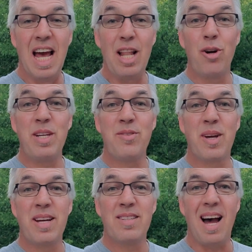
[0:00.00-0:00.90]
Hello, race
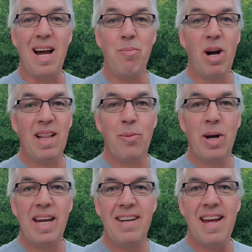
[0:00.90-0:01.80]
fans. I'm Wylie
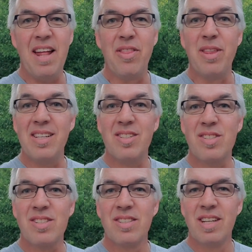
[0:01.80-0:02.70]
Wade, and
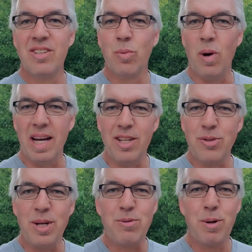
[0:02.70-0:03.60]
this is
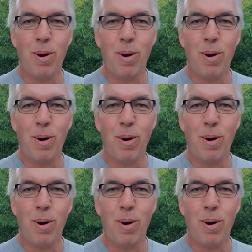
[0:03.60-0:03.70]
Wylie's Race